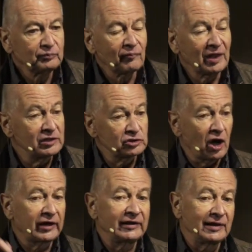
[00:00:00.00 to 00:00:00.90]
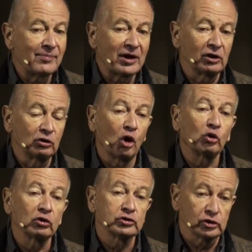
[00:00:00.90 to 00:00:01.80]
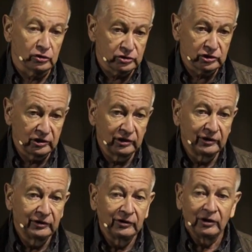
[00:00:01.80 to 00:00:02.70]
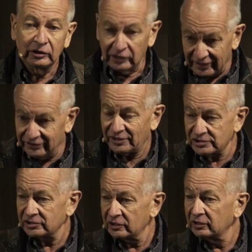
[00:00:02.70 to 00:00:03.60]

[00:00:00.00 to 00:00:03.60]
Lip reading: it's talking about a local church like this.